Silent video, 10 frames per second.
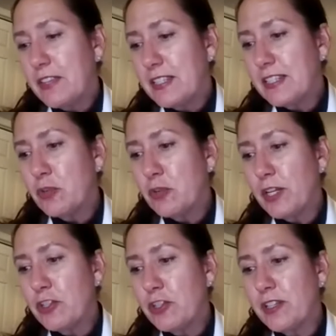in this
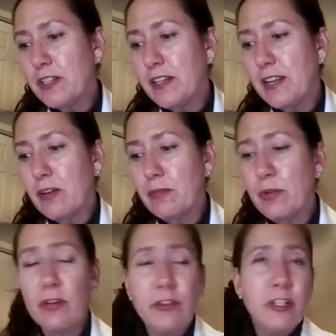situation.
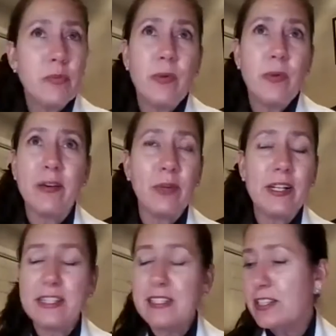We learned as we went. We
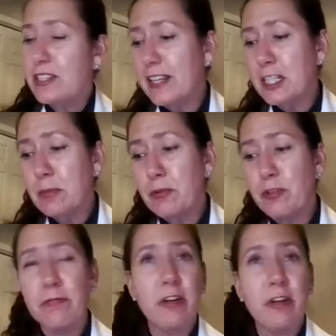listened to the
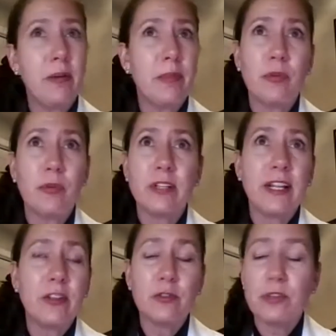experts from the World
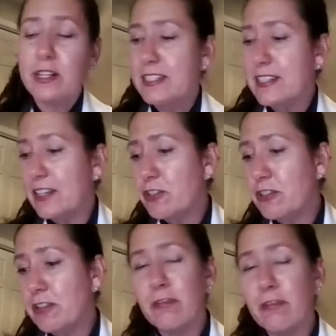Health
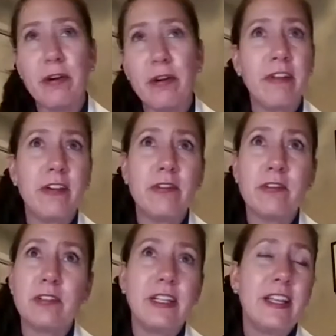Organization, from our
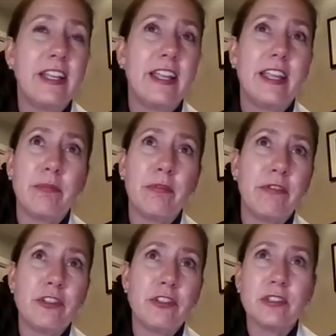federal and
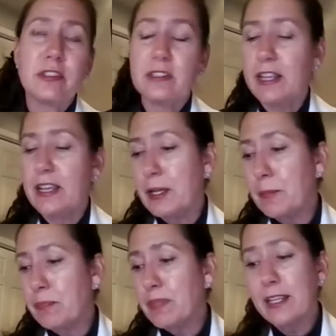provincial
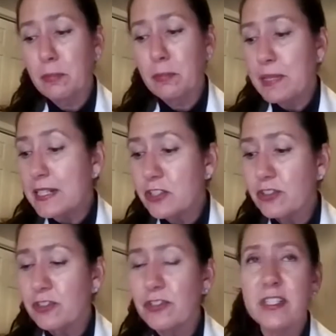health
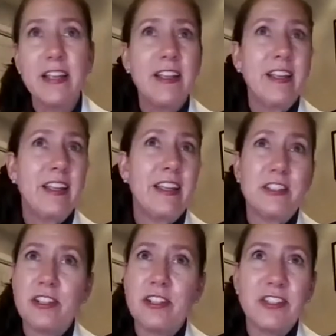ministers
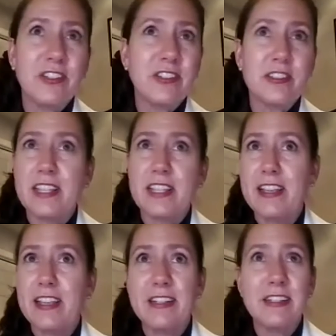and doctors
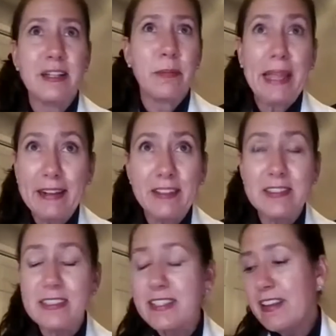and
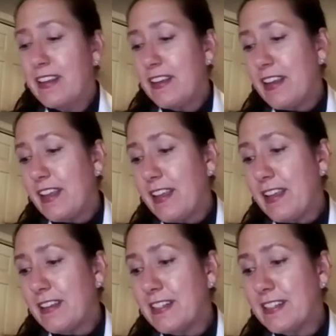panels.
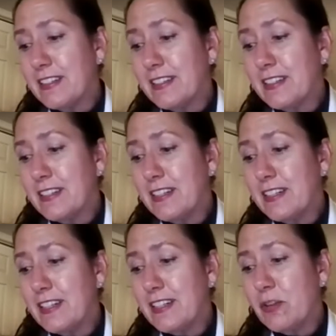And,
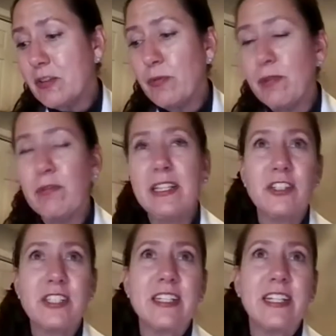we really
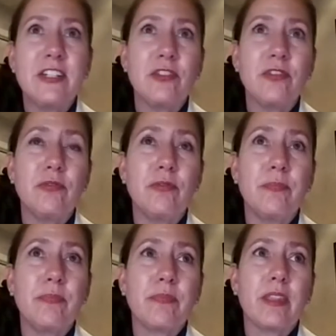just need to
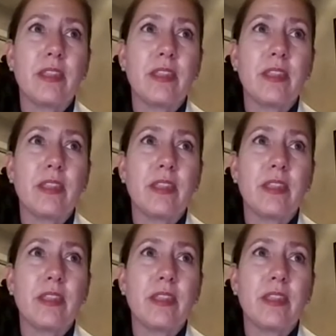